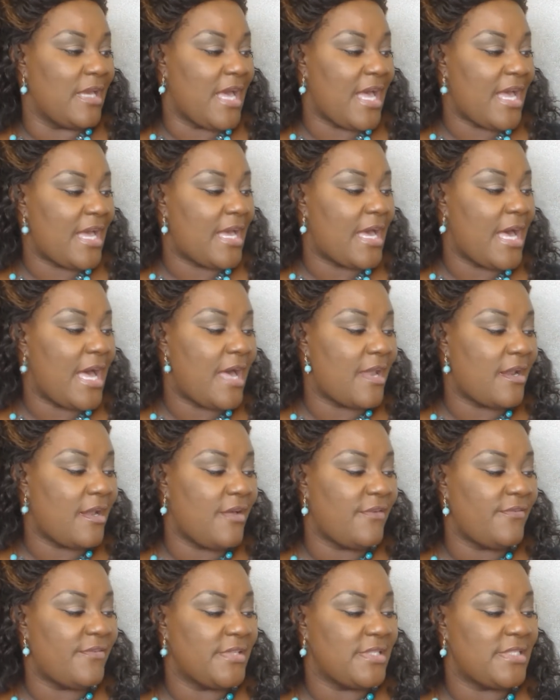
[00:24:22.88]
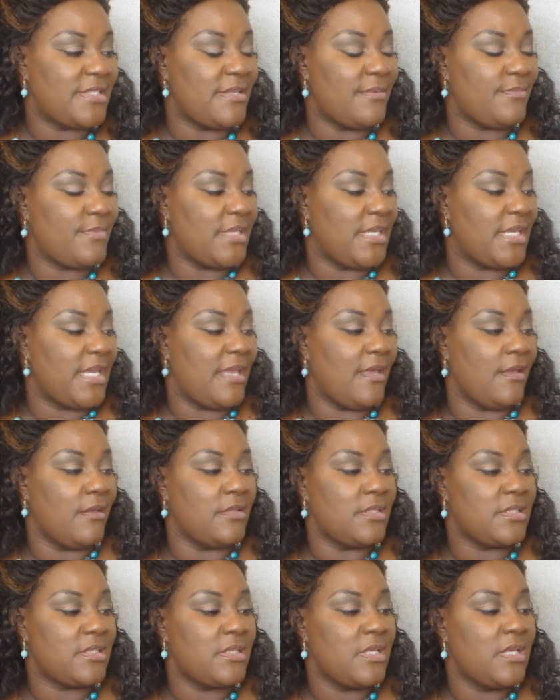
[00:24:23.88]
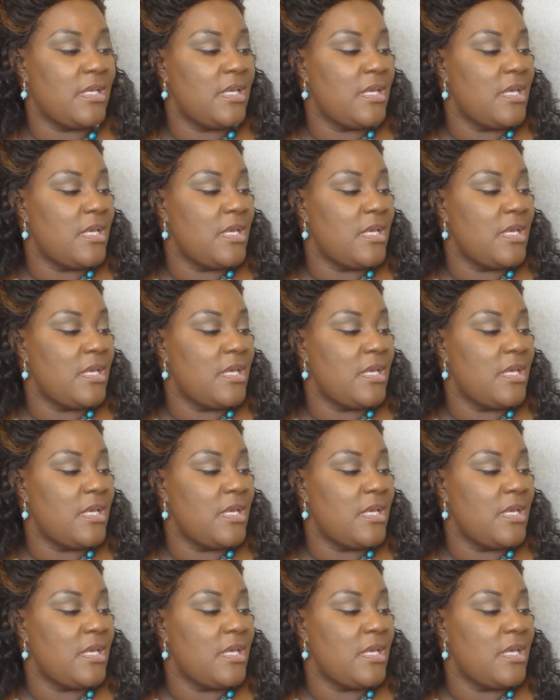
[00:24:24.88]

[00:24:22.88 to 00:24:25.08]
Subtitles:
got caught off on something else,